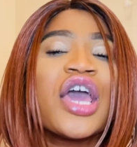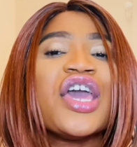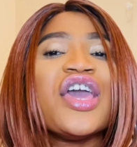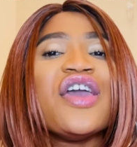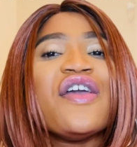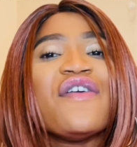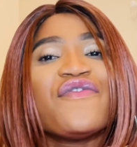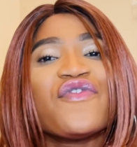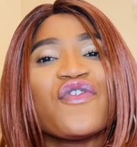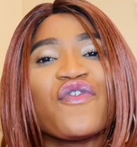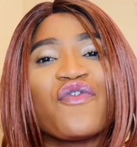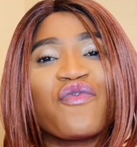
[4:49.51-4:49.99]

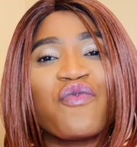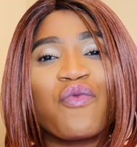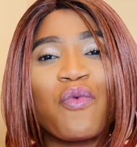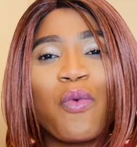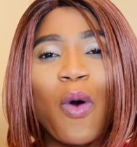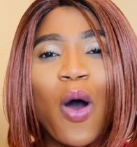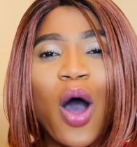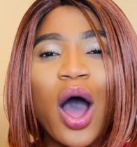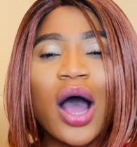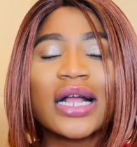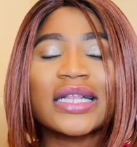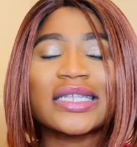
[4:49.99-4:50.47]
If you've
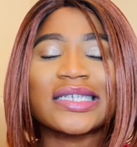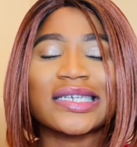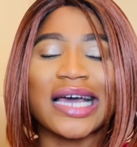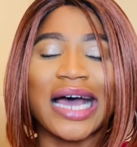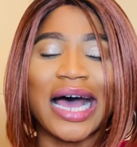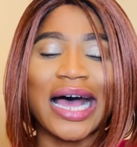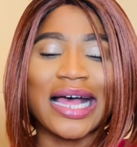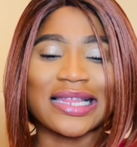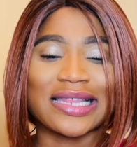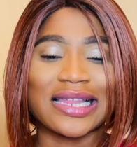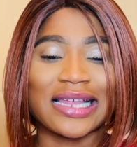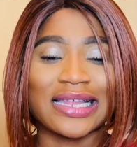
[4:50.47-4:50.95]
worked
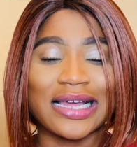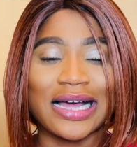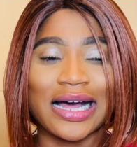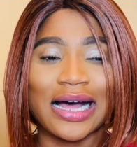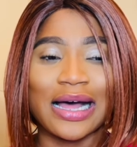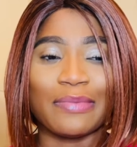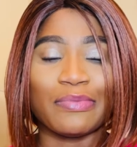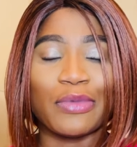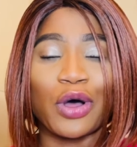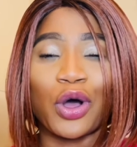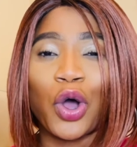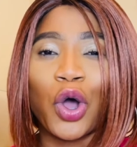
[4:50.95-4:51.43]
as
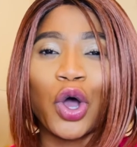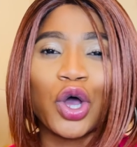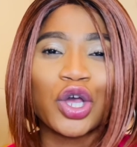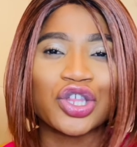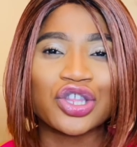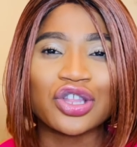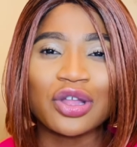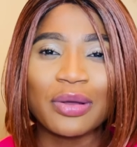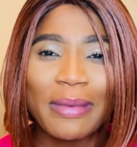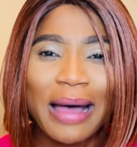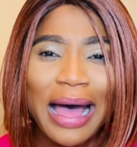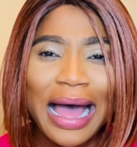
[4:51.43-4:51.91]
a
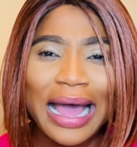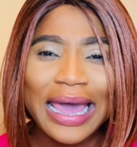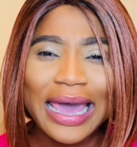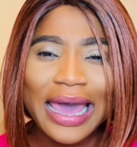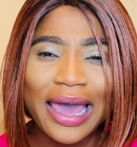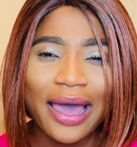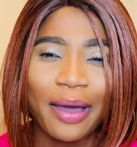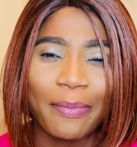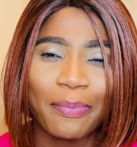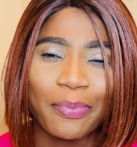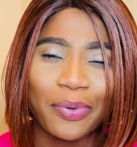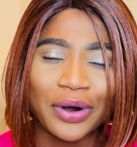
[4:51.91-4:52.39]
customer
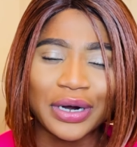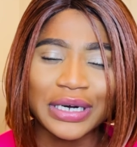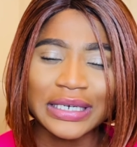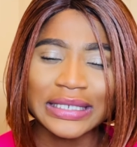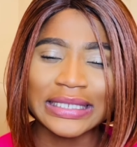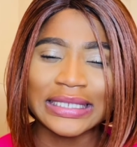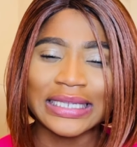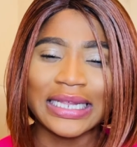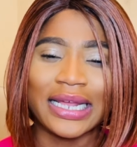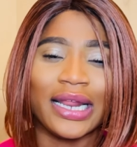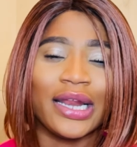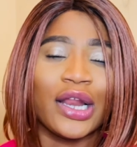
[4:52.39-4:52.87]
care
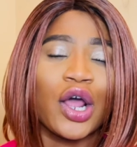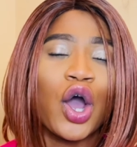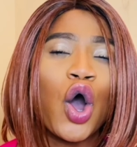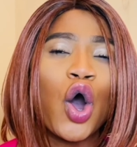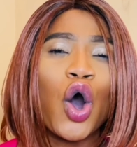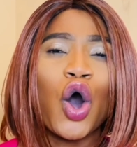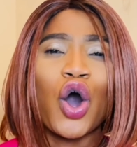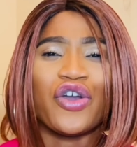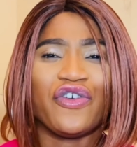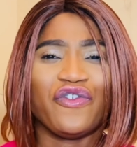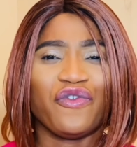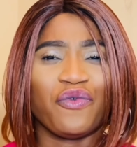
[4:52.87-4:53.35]
person,
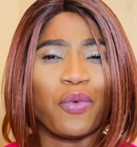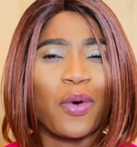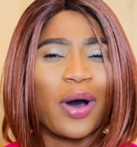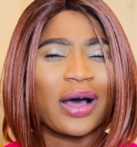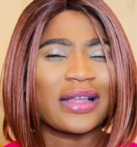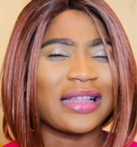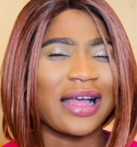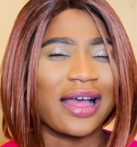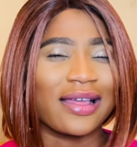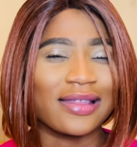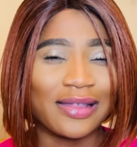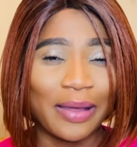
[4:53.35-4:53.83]
or you've
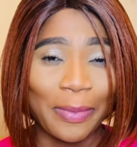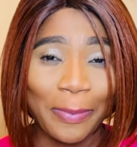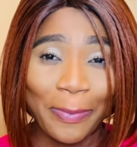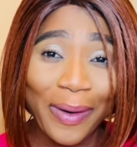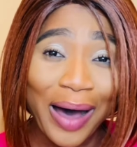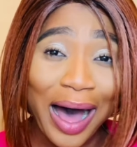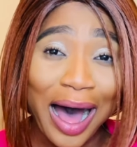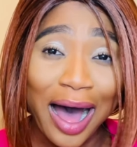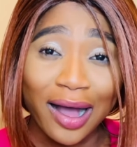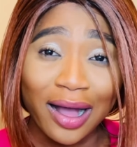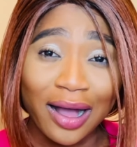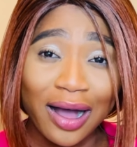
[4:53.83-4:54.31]
worked as a
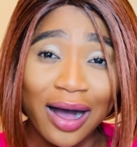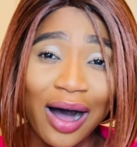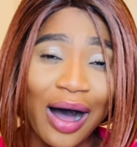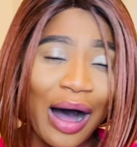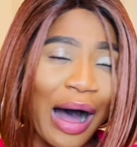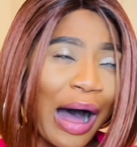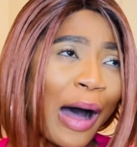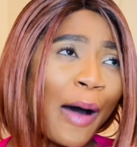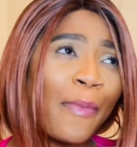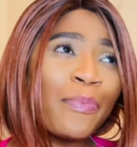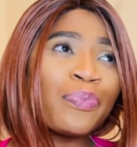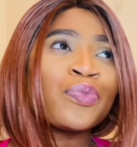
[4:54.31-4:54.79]

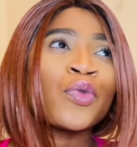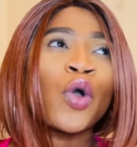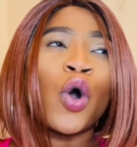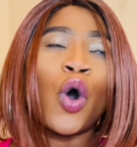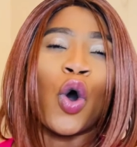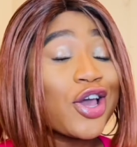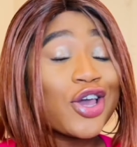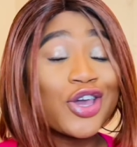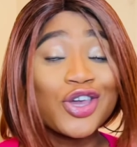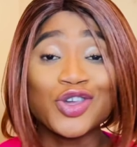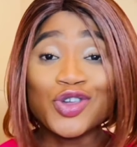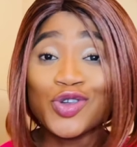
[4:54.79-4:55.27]
banker, or
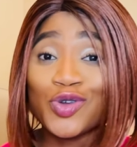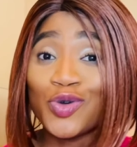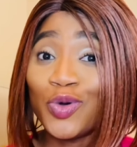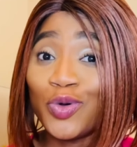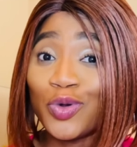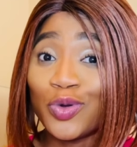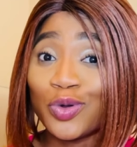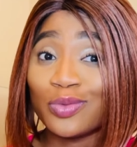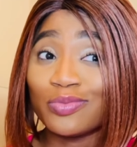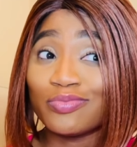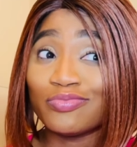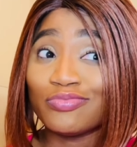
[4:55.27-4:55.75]

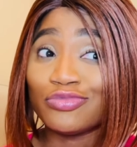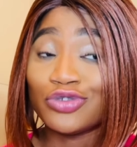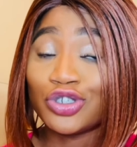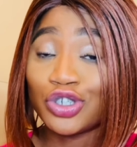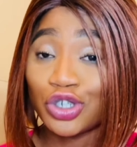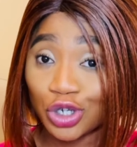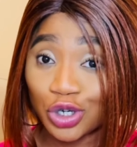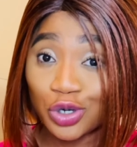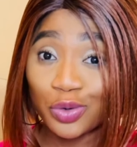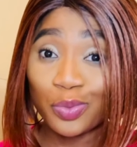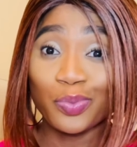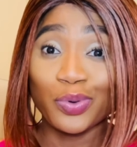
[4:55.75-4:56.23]
you
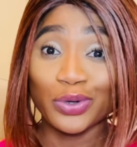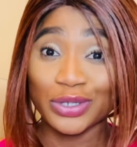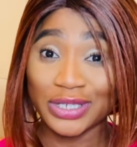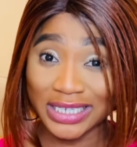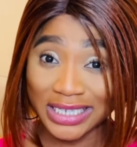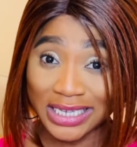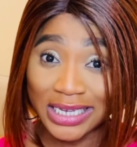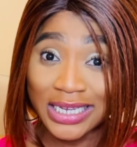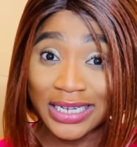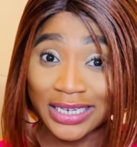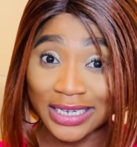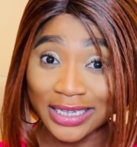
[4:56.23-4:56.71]
shouldn't put
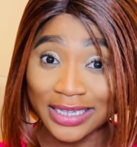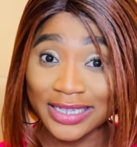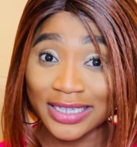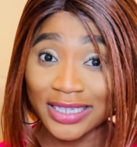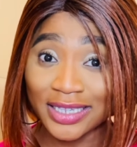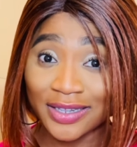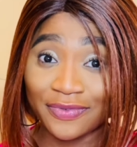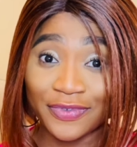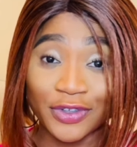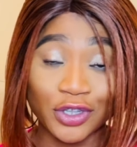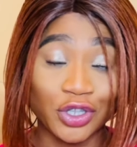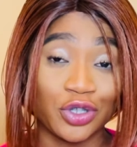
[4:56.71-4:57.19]
it in this
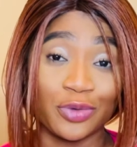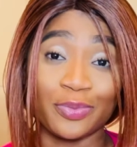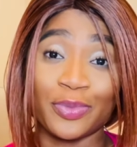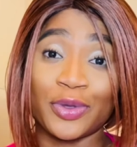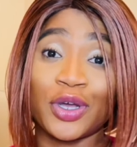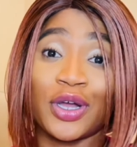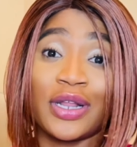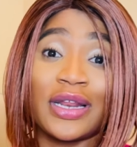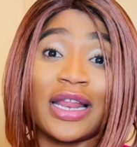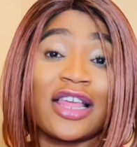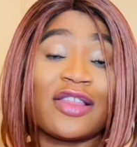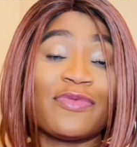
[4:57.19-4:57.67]
CV, to
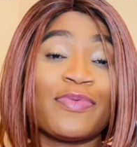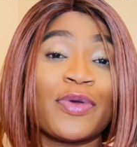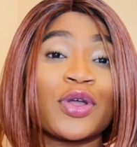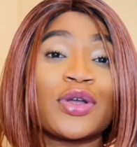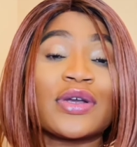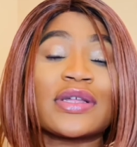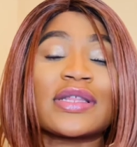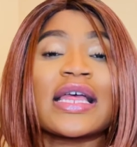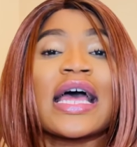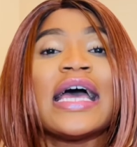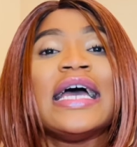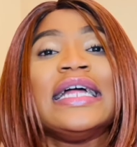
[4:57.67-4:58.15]
be honest,
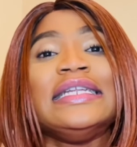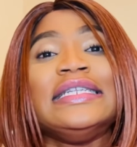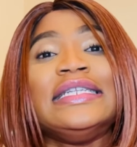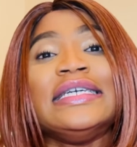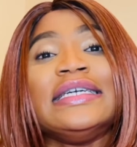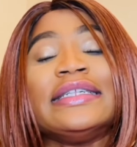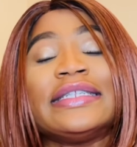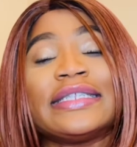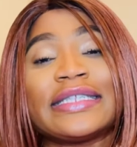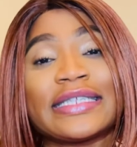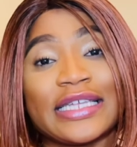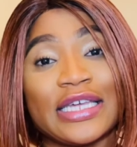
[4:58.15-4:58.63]
because
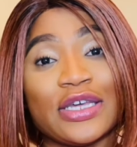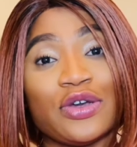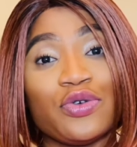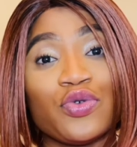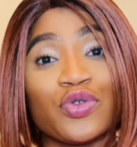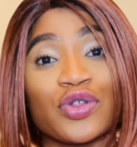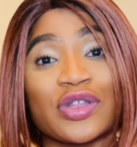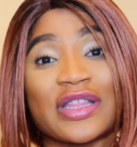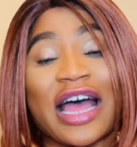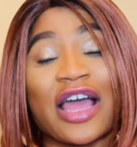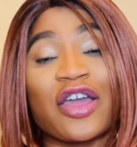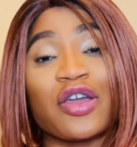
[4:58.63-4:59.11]
these
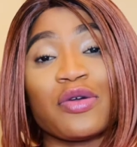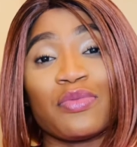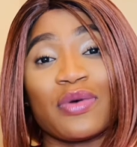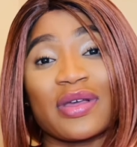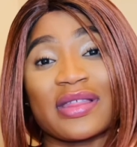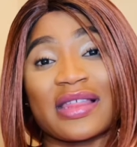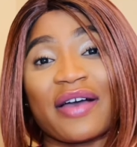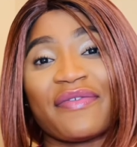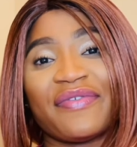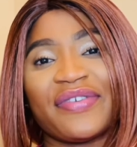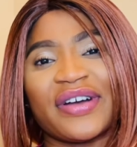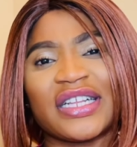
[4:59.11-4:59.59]
skills that you
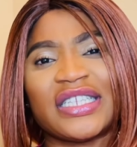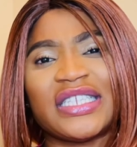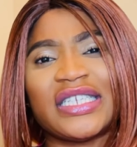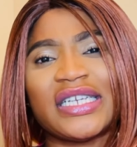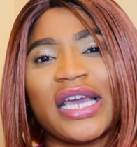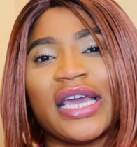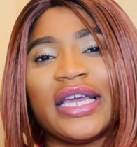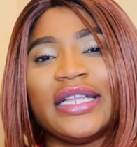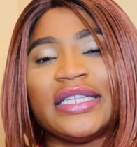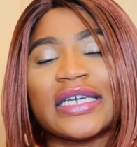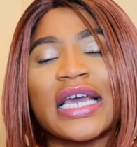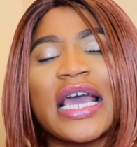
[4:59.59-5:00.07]
must have
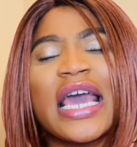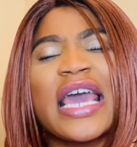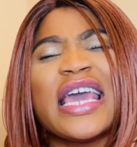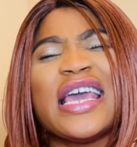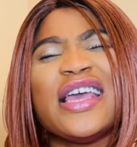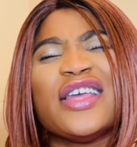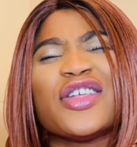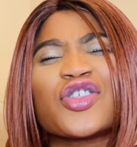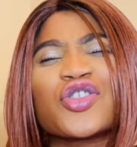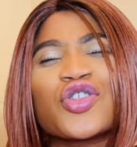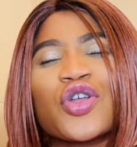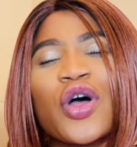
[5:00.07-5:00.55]
attained
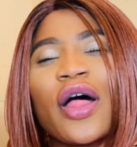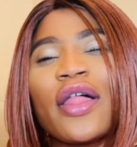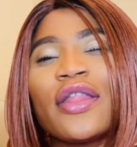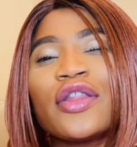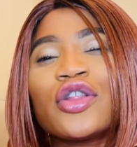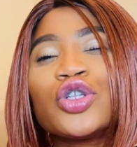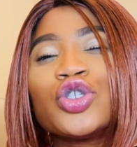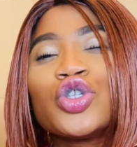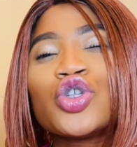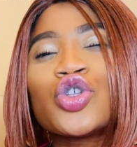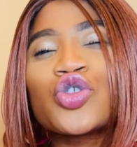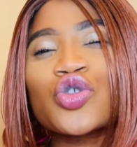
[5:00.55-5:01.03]
is
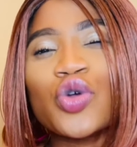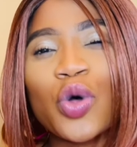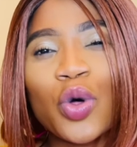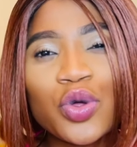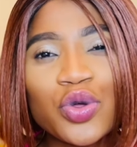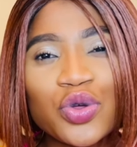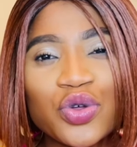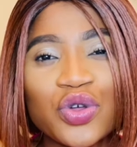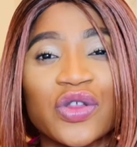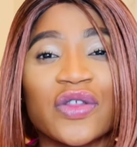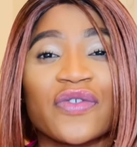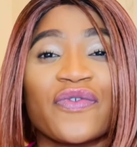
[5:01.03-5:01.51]
not so
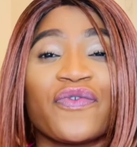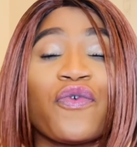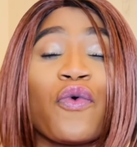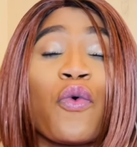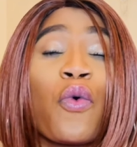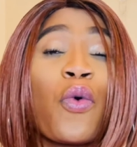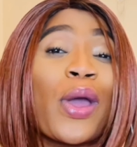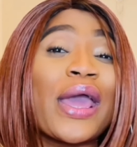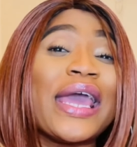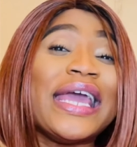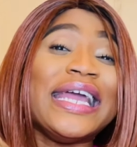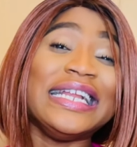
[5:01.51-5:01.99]

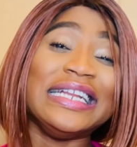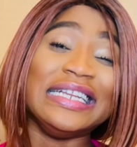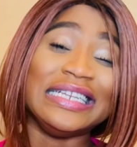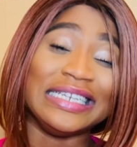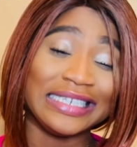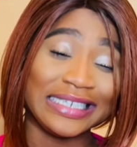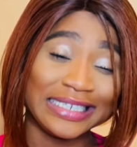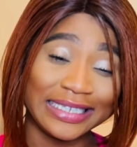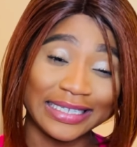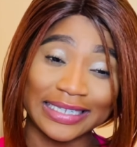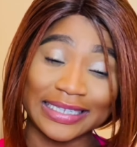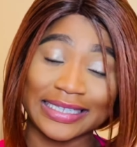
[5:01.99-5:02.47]
useful
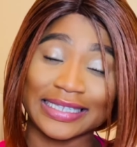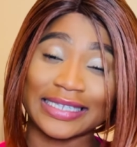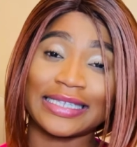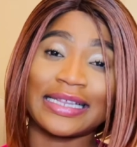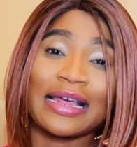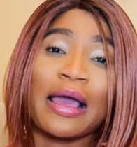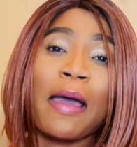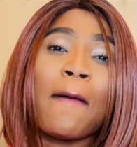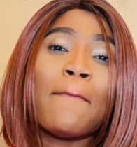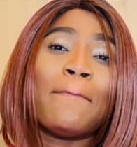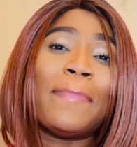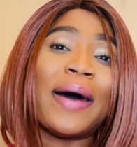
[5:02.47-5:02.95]
in this
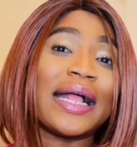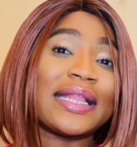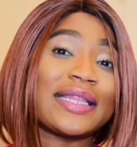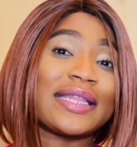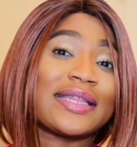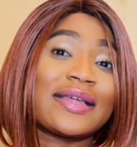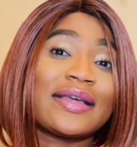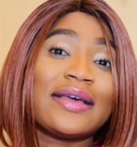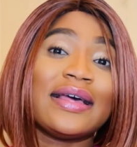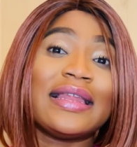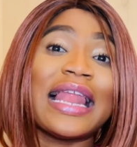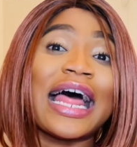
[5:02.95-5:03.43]

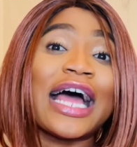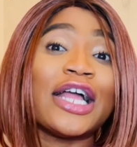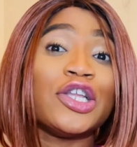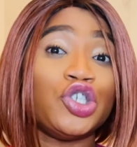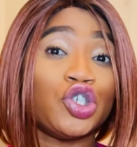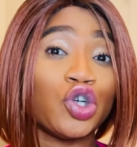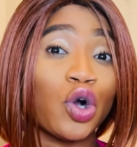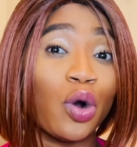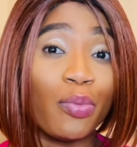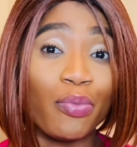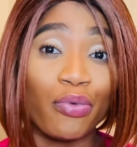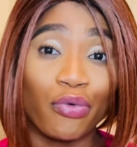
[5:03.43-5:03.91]
particular
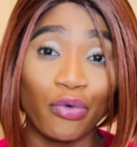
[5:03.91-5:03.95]
job